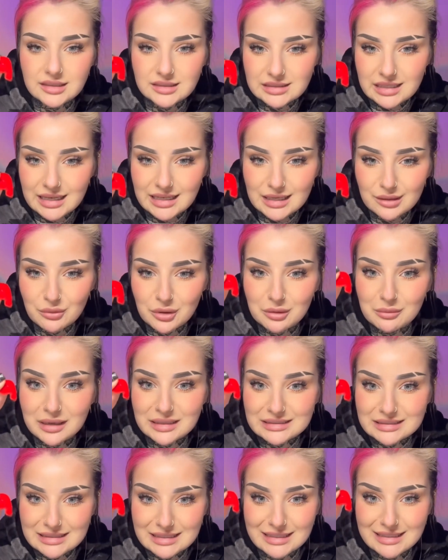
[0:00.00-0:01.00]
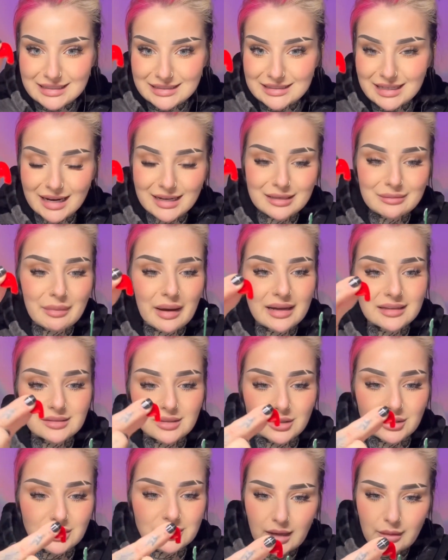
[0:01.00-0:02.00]
taking one of my teeny tiny
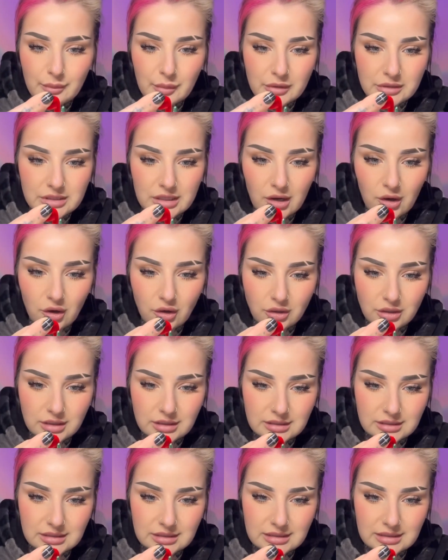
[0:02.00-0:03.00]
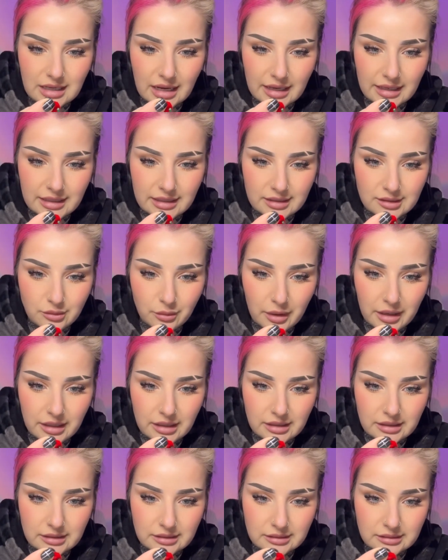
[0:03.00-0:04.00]
petals, I put it on
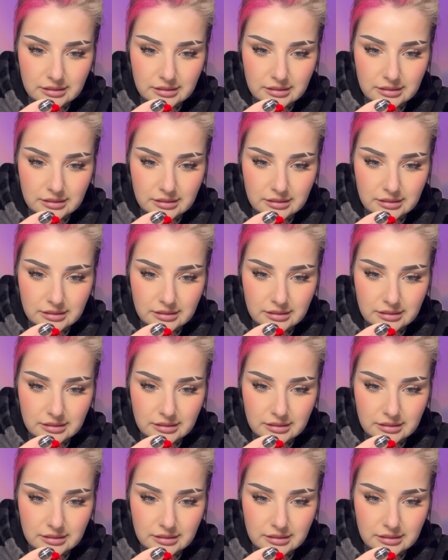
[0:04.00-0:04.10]
sideways.